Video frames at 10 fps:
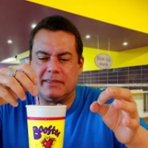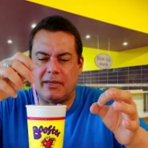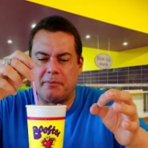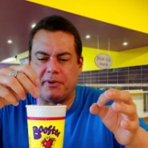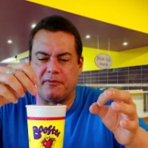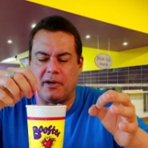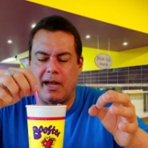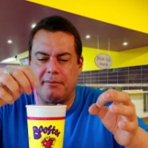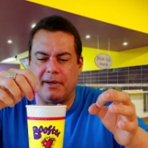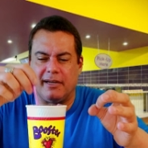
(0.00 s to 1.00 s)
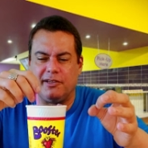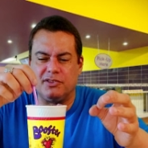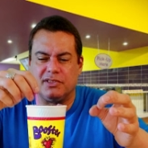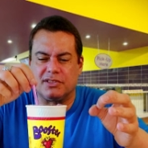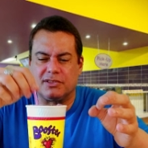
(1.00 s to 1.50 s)
So I prefer, I better
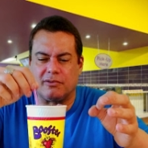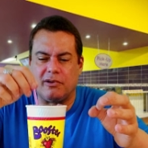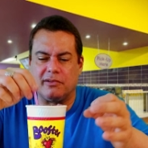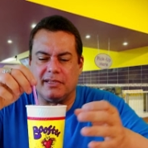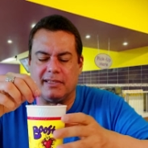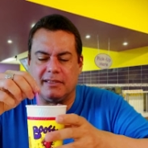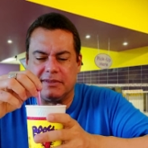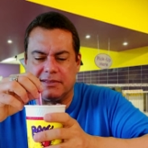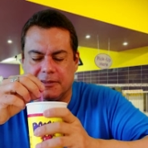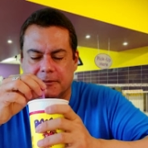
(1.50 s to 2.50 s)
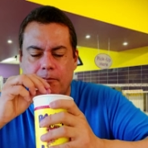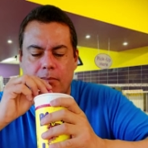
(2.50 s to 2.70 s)
use the straw there. Let me see.